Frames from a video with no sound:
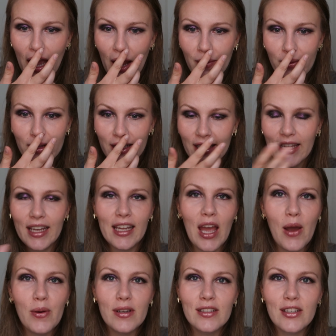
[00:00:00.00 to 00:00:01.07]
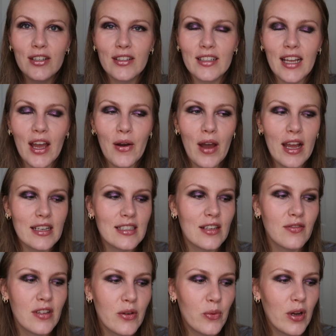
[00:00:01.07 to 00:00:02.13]
I really like how it turned out. I
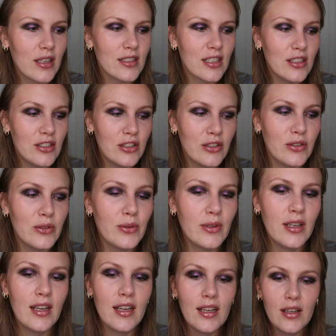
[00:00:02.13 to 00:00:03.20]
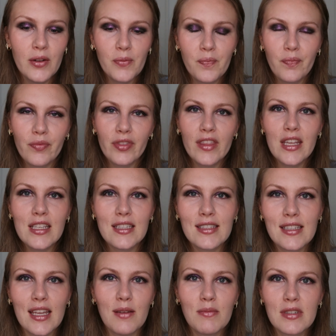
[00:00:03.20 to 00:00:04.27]
definitely want to do this
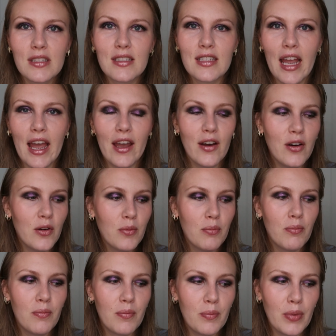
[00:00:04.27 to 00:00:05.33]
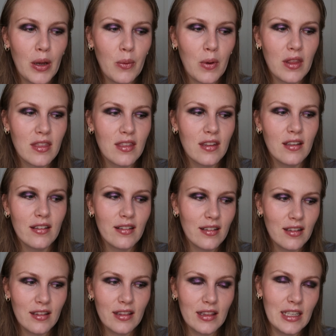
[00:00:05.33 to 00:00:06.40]
same style but with
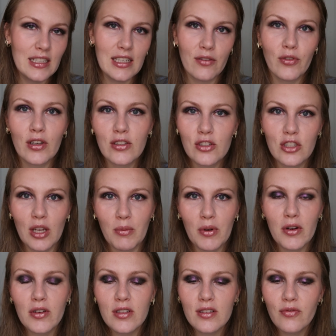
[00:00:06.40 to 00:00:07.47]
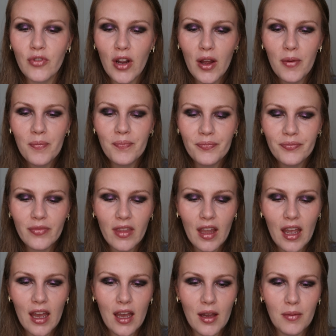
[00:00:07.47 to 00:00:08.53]
the different shimmers from
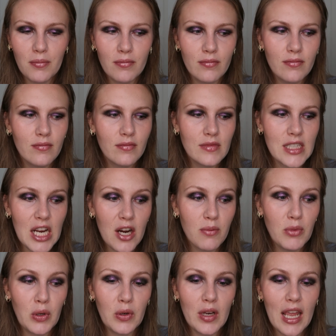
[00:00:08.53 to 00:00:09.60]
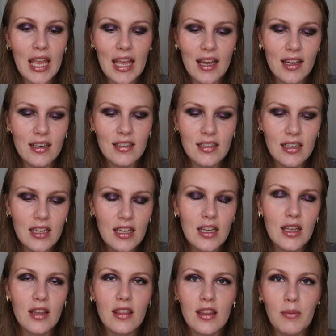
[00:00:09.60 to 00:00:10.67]
Terra Moon and
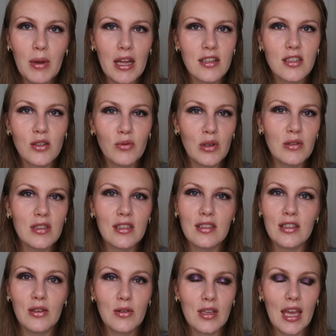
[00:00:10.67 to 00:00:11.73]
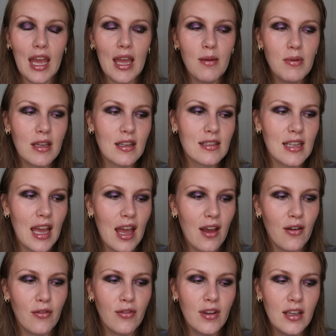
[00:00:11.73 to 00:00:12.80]
the Pastel Roses UK, because I
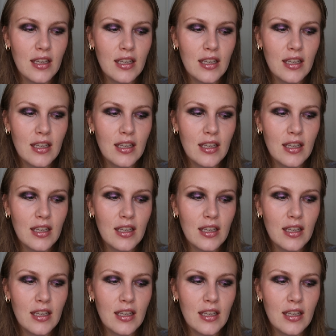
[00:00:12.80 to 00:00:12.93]
have,